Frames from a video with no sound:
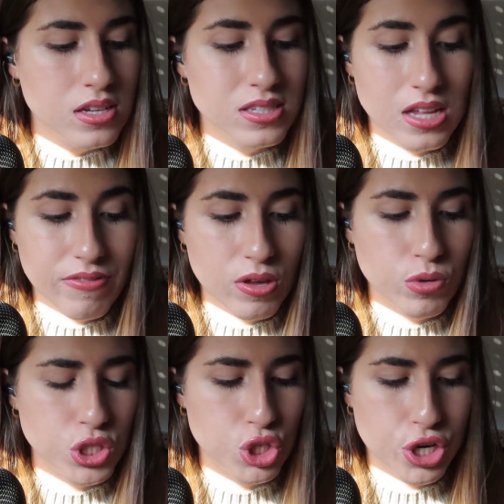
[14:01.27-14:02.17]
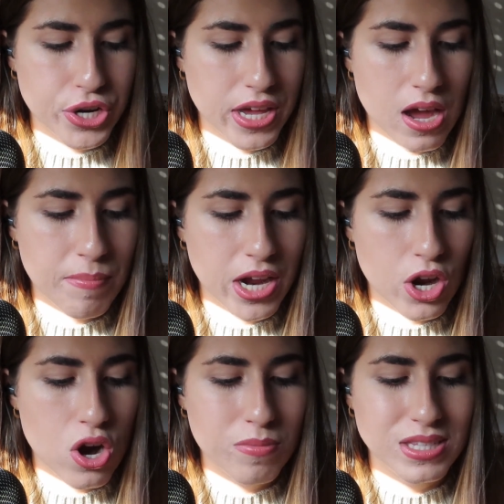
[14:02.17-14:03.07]
Steffi was jerking on my
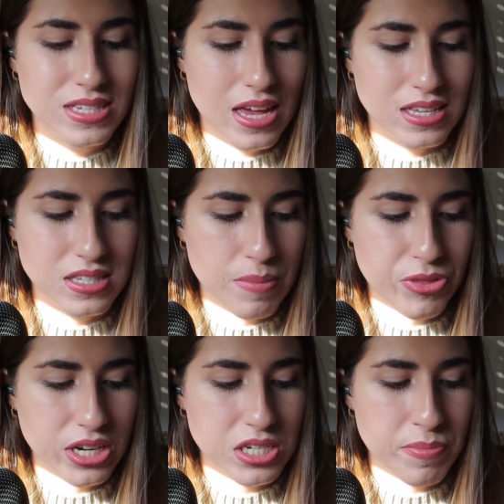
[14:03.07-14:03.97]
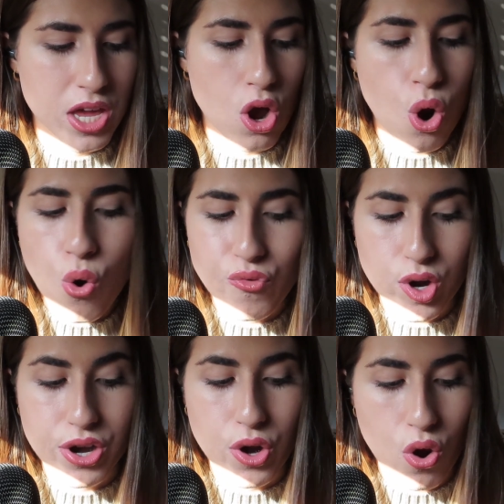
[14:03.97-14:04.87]
arm and saying something to me over
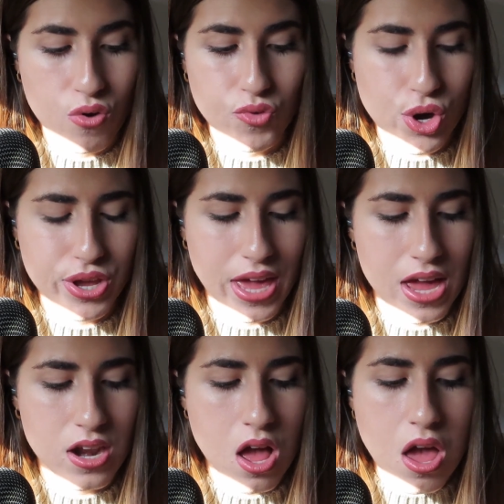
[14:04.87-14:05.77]
and over again,